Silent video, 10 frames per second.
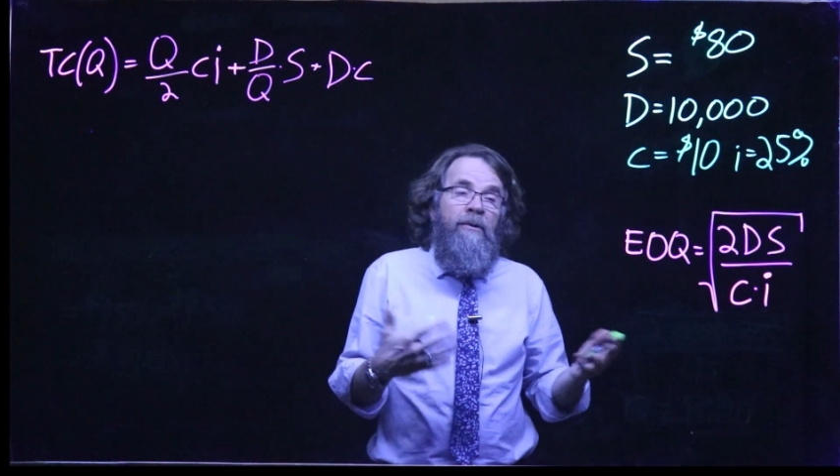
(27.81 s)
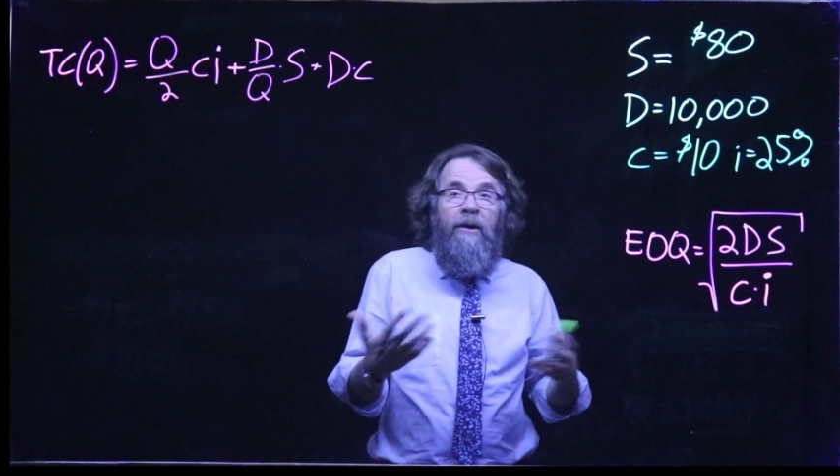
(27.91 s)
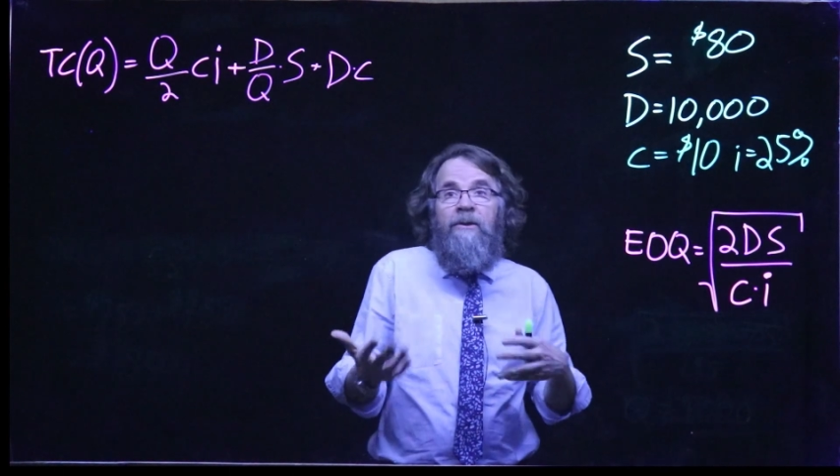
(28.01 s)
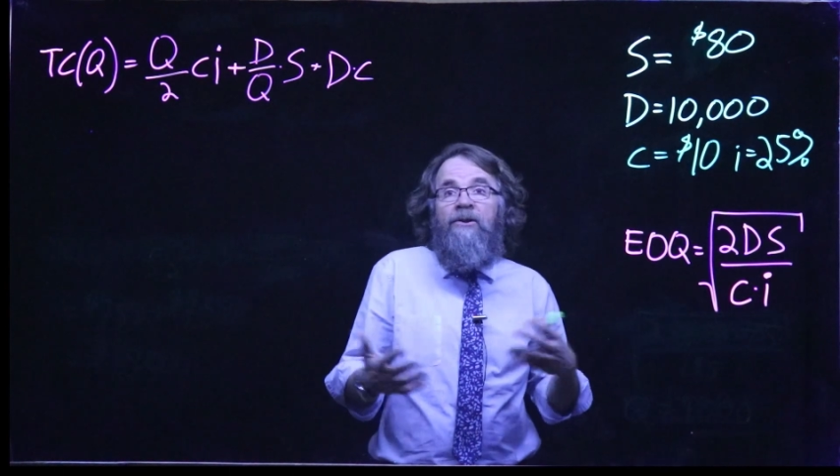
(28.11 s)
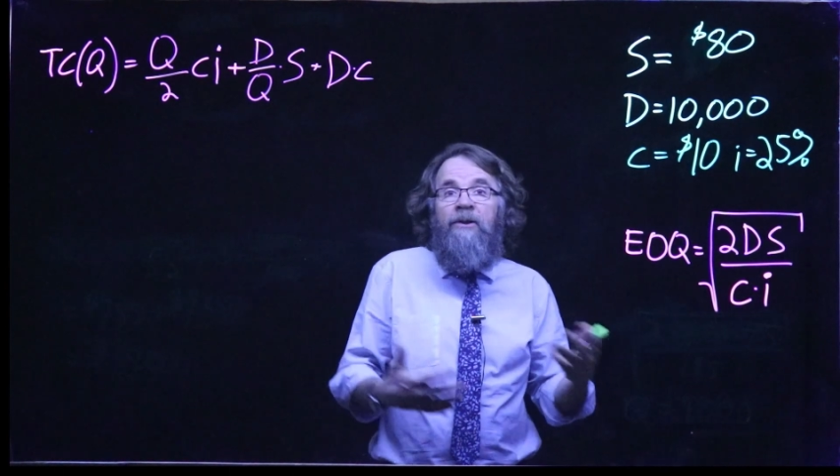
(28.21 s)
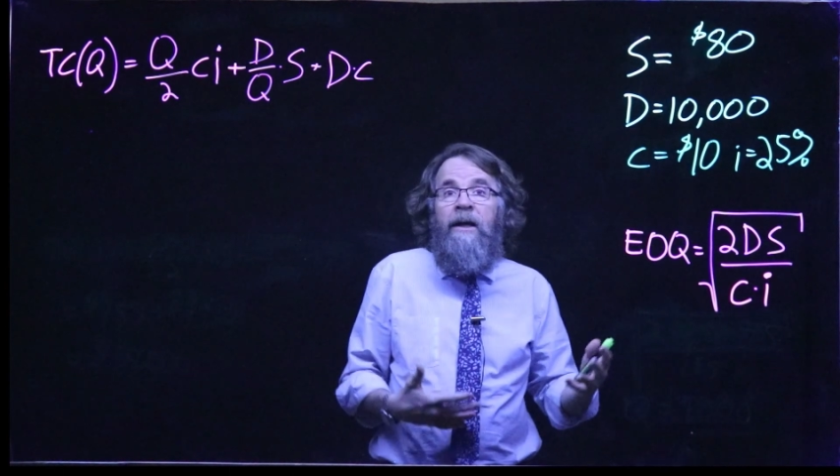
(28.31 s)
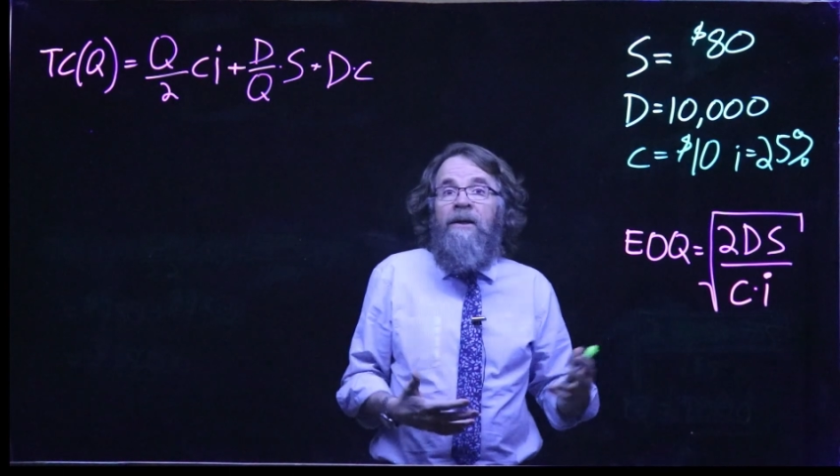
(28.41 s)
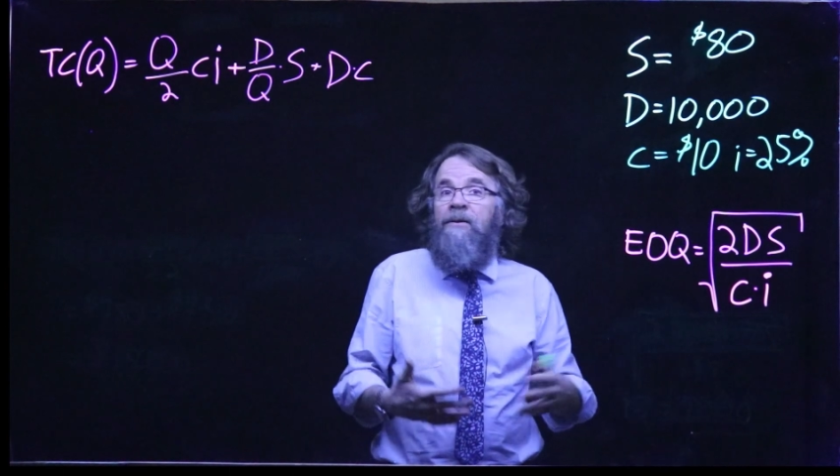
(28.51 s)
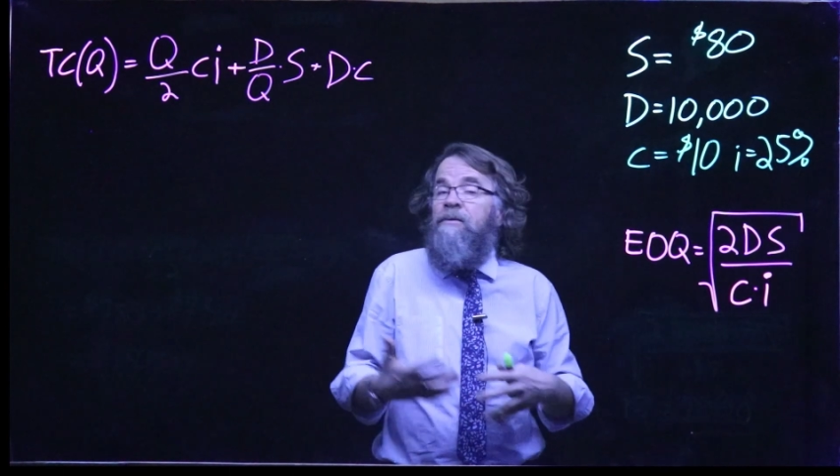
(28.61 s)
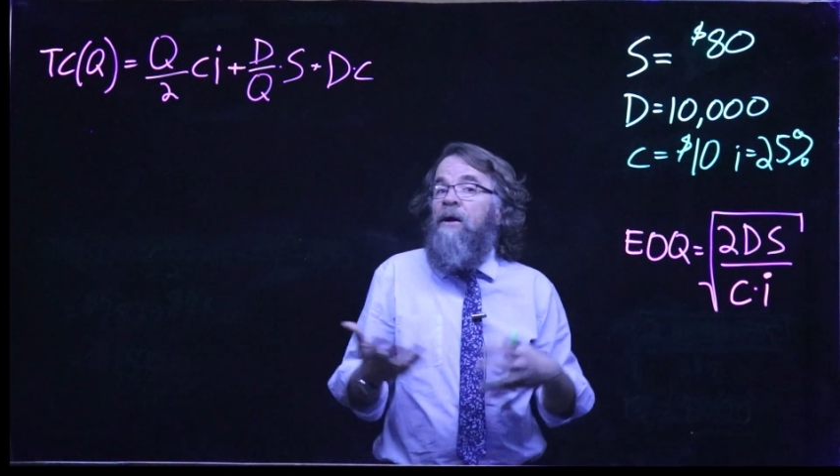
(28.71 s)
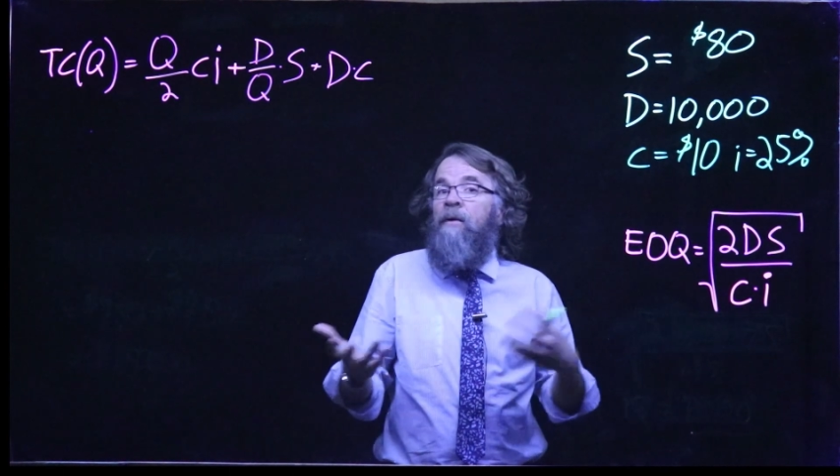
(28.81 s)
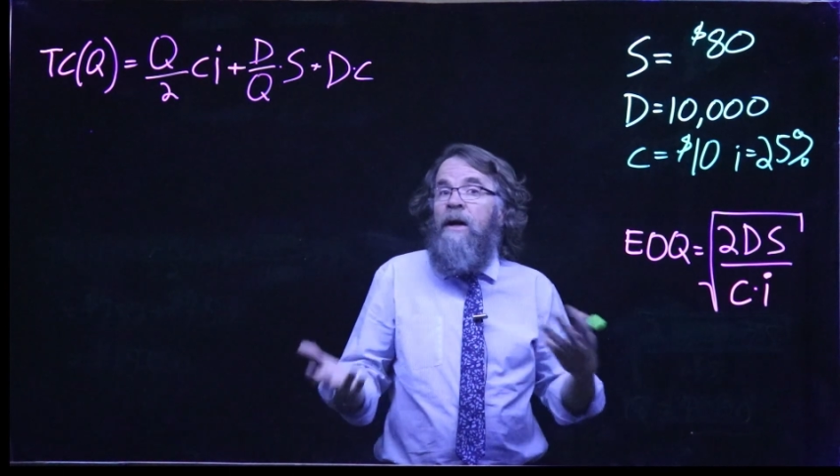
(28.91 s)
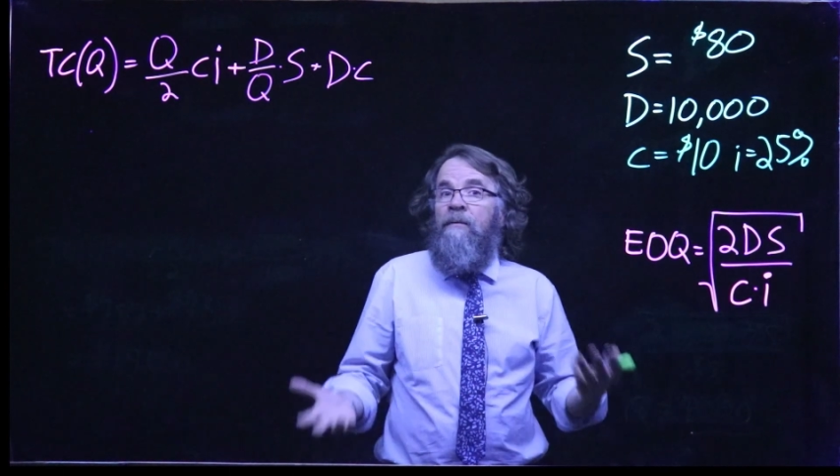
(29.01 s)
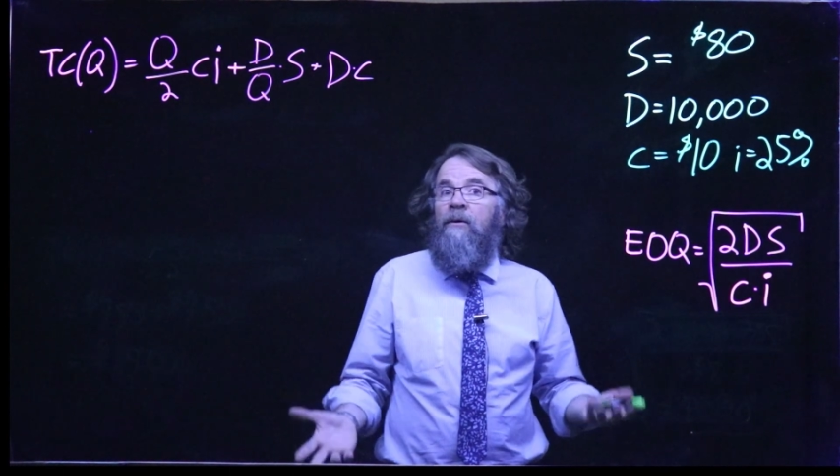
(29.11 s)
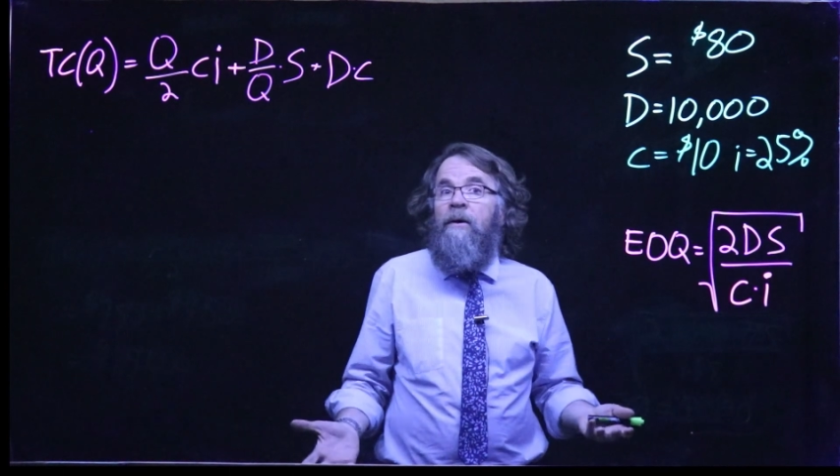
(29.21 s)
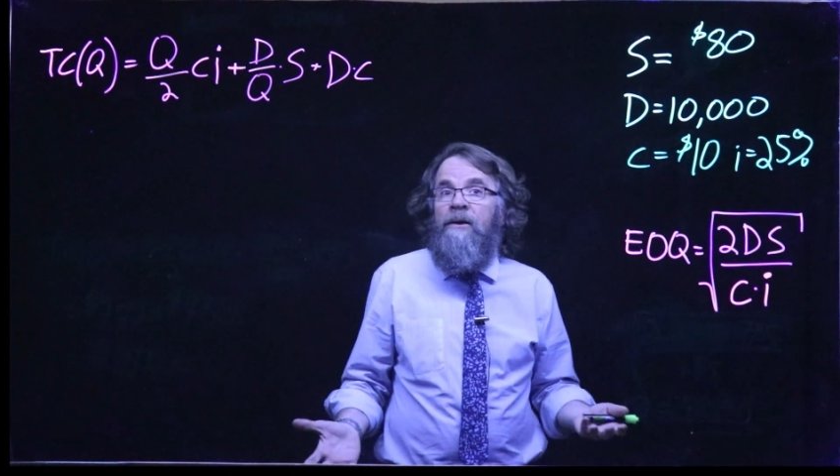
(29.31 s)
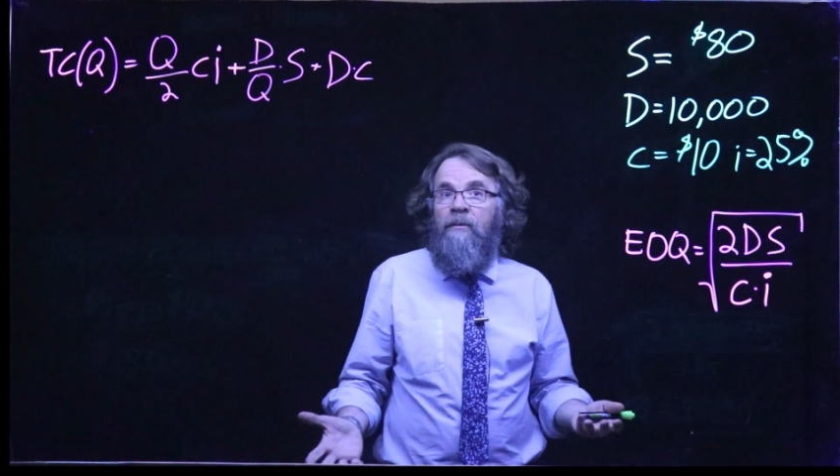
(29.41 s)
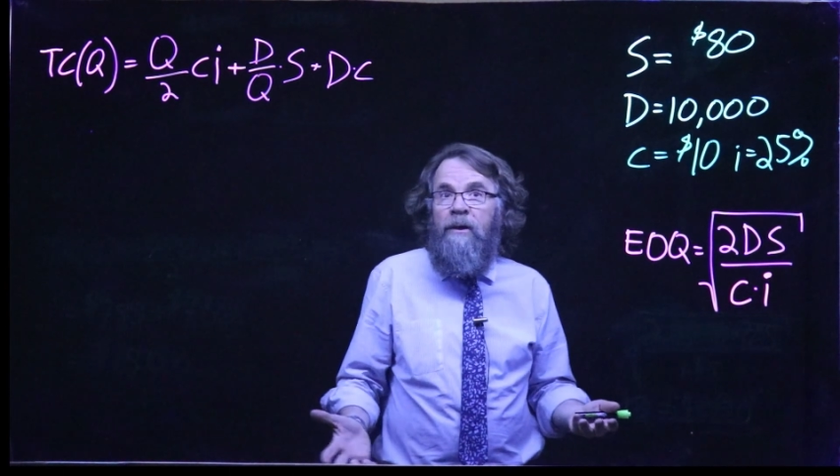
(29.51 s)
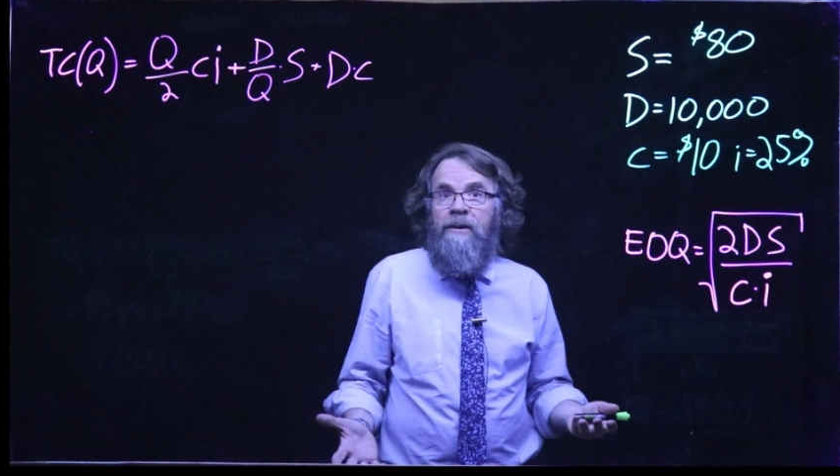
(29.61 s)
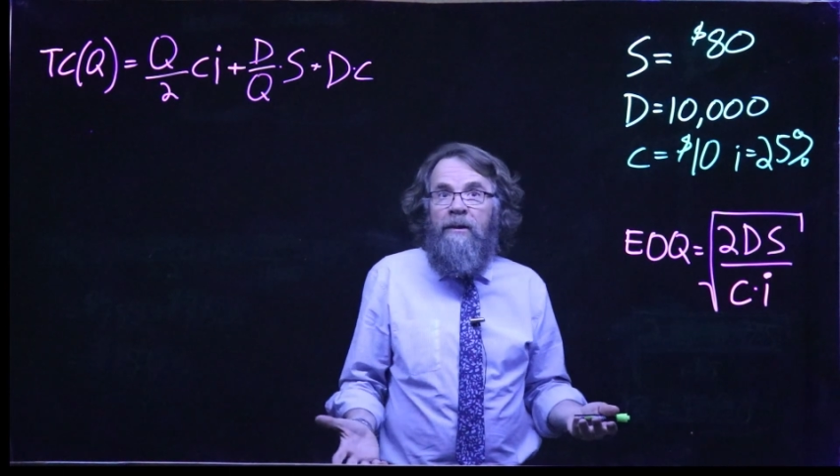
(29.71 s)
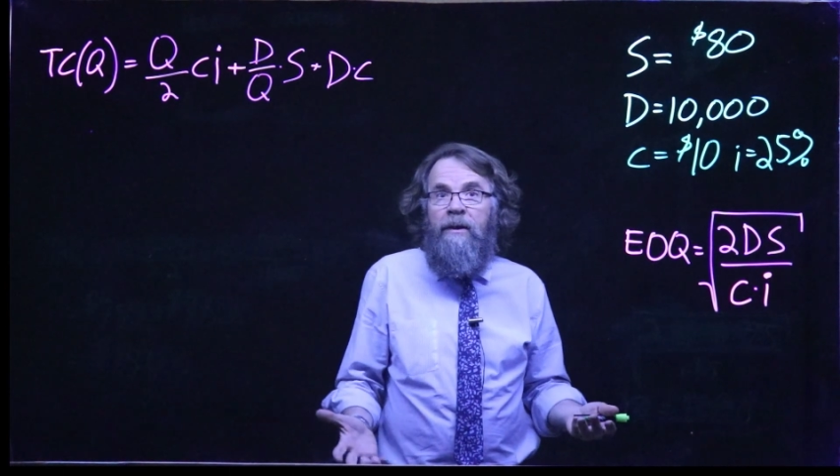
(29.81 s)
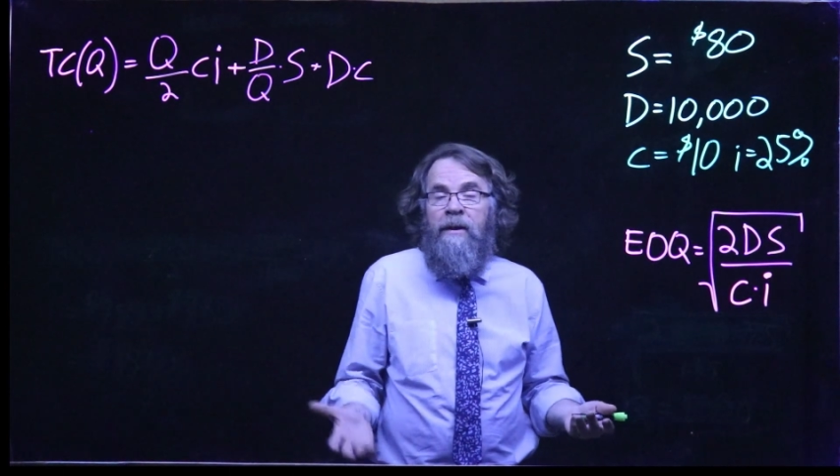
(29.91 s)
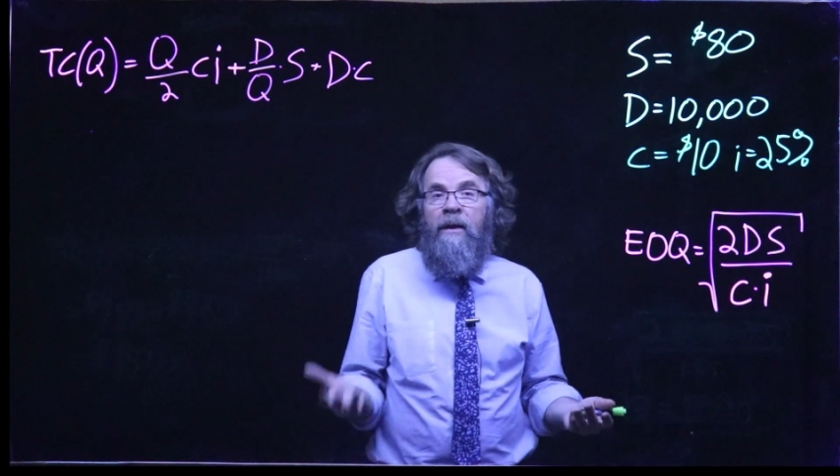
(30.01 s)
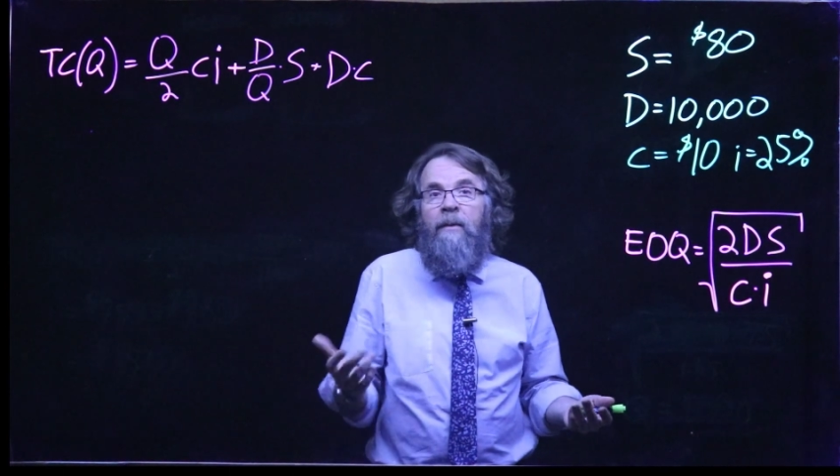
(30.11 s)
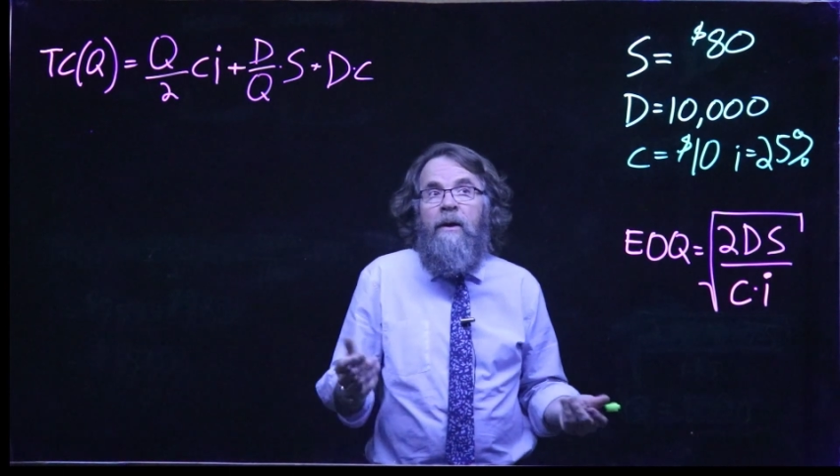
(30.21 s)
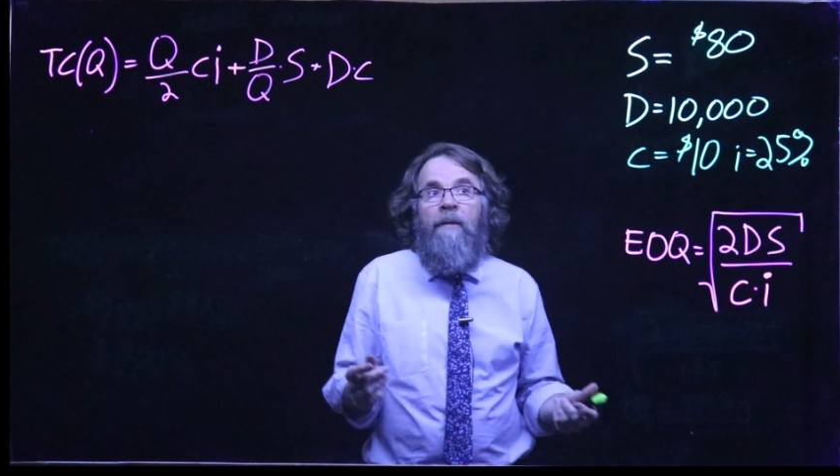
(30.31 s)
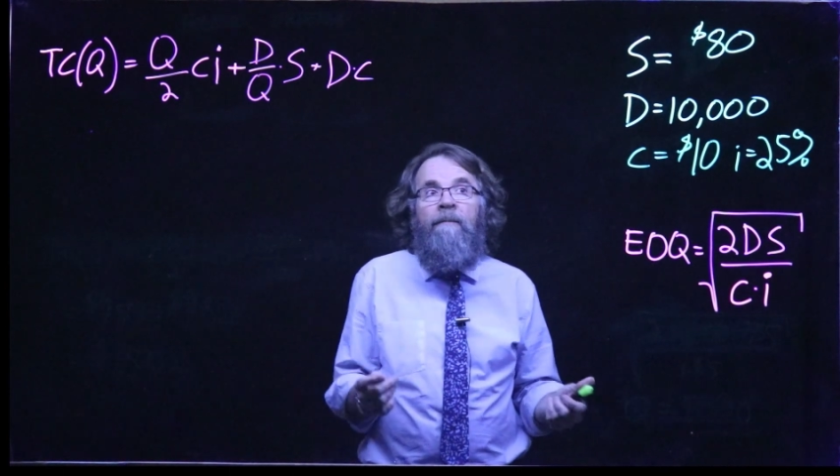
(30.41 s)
does change, then we have to explicitly think about